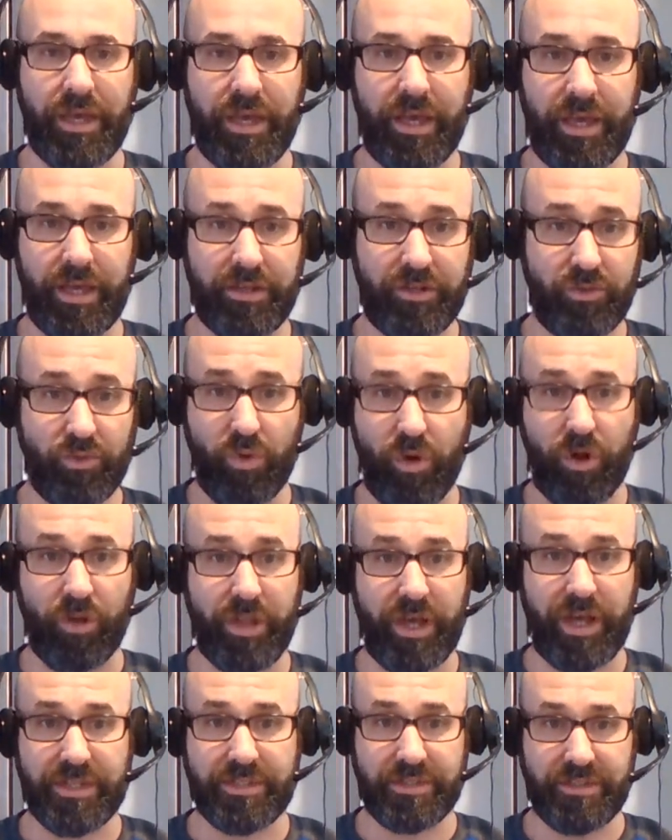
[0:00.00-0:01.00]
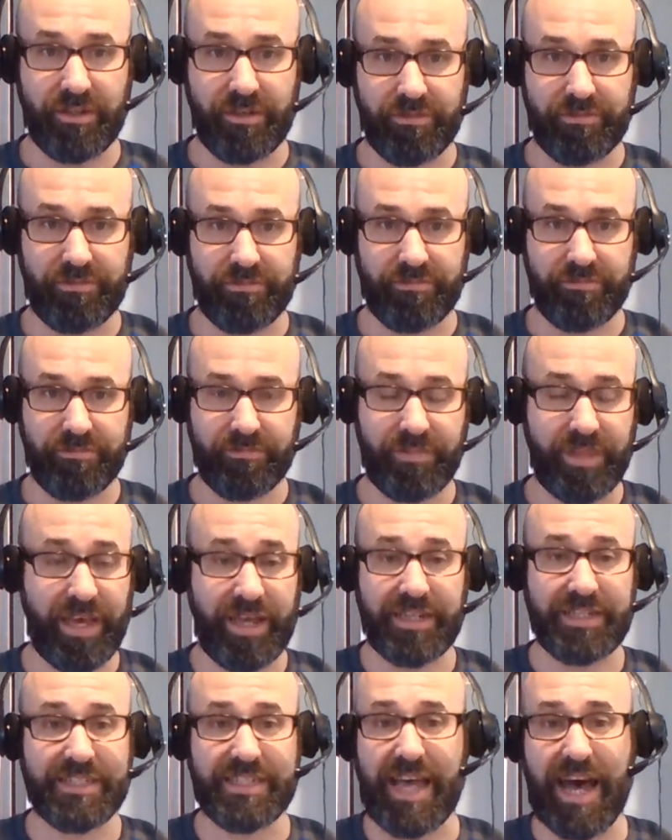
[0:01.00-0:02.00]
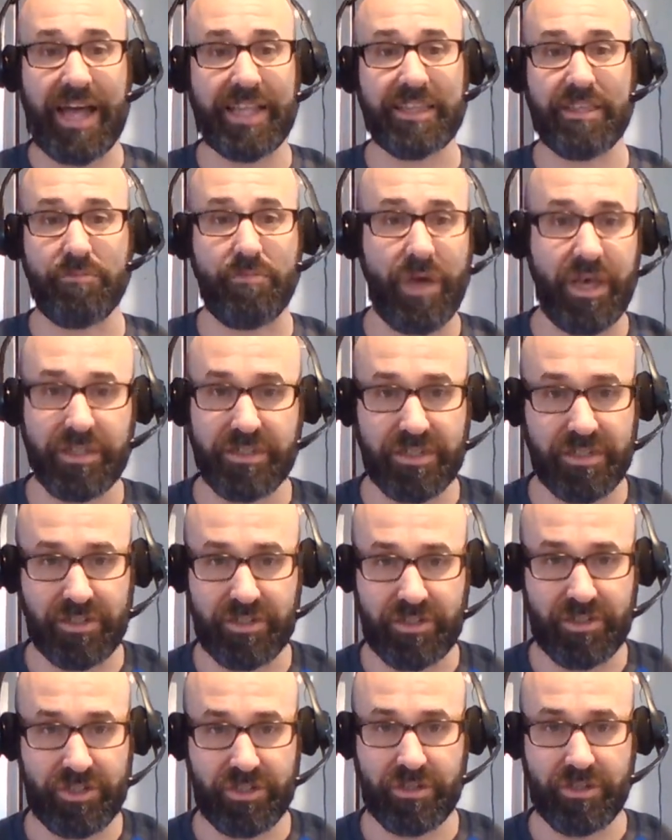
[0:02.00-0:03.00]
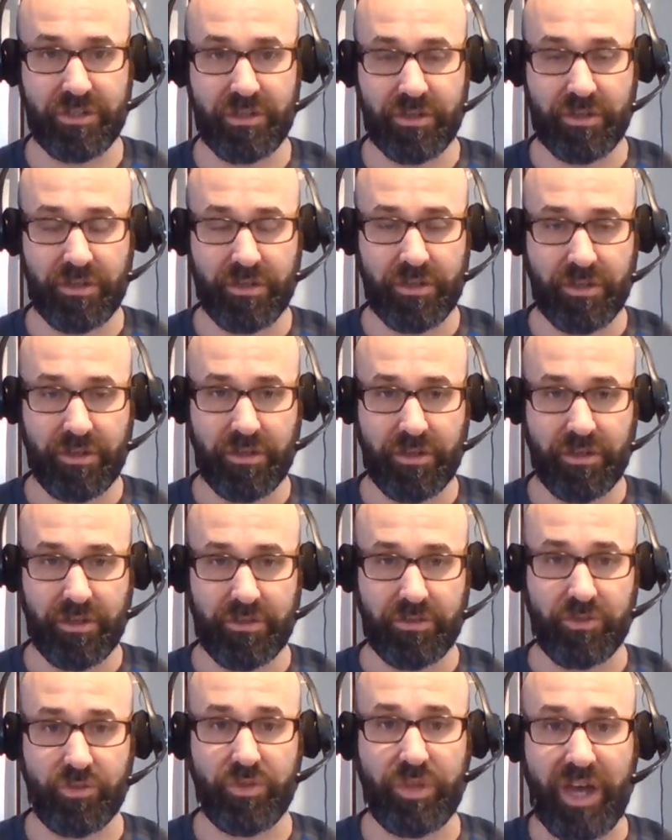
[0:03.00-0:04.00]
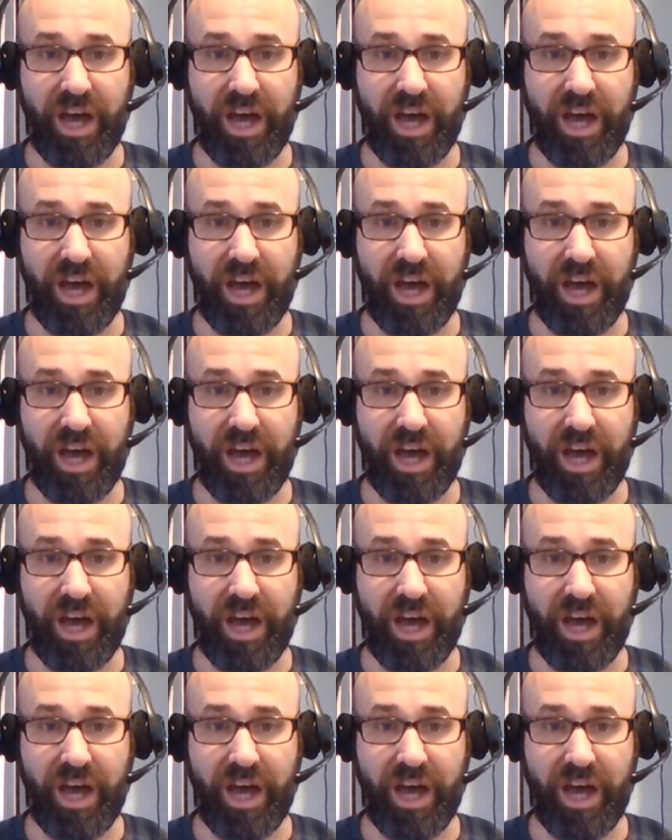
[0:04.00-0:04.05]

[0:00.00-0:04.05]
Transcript: and do all that stuff. That is not the message to the